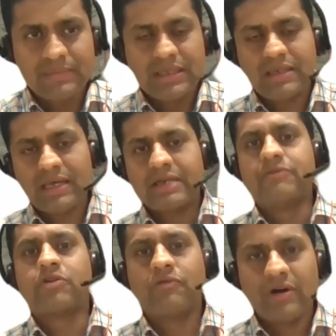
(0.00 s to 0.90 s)
I mean, I
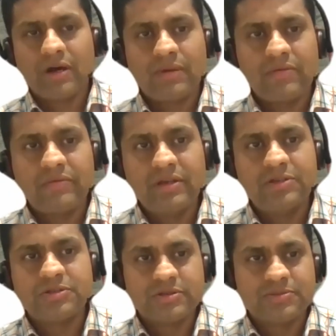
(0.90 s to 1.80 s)
come from pharma. We
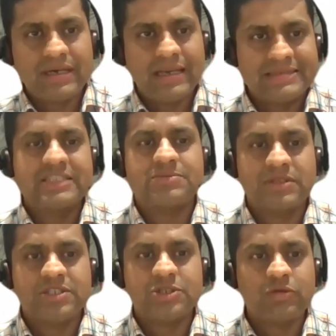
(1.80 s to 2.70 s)
used to spend like six
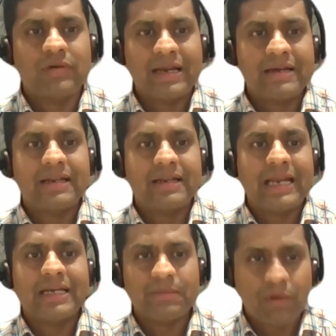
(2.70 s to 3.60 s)
months just to validate
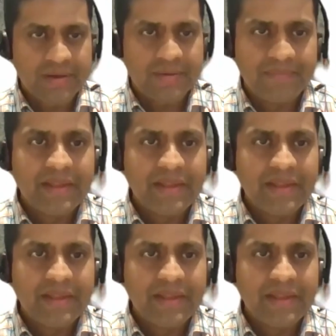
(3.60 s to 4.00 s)
any antibody.